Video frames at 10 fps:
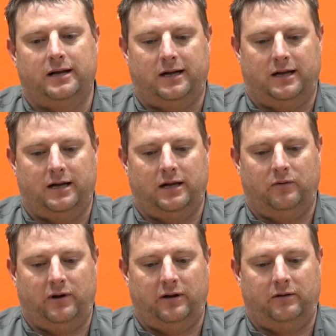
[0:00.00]

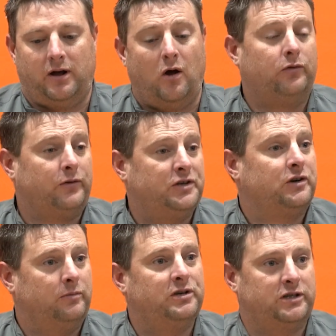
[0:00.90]
And in all 3
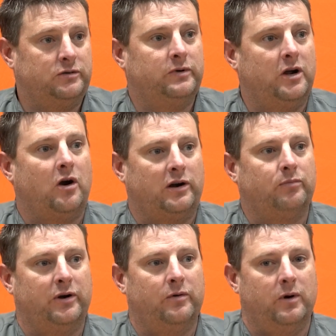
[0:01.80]
scrimmages, we
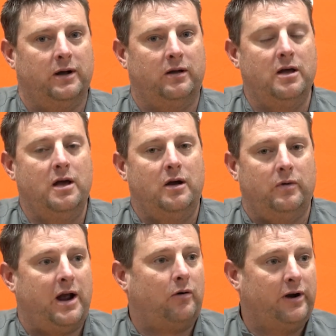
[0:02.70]
guarded pretty well.
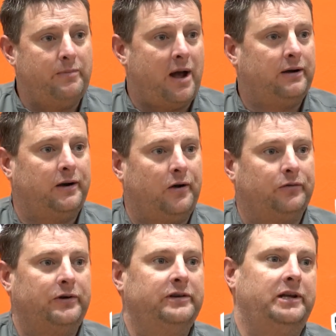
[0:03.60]
We out rebounded all
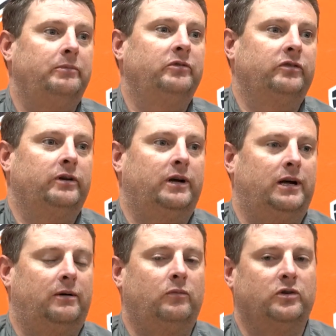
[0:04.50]
3 teams,
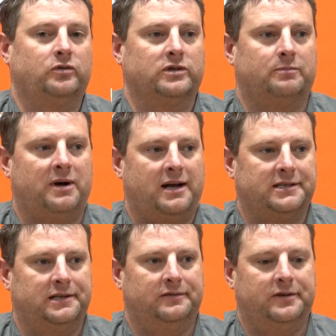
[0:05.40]
which was a
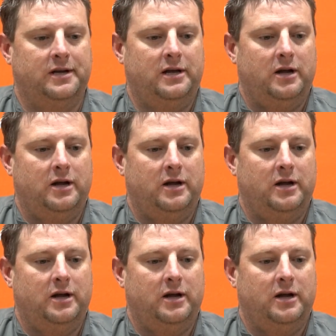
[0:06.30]
positive.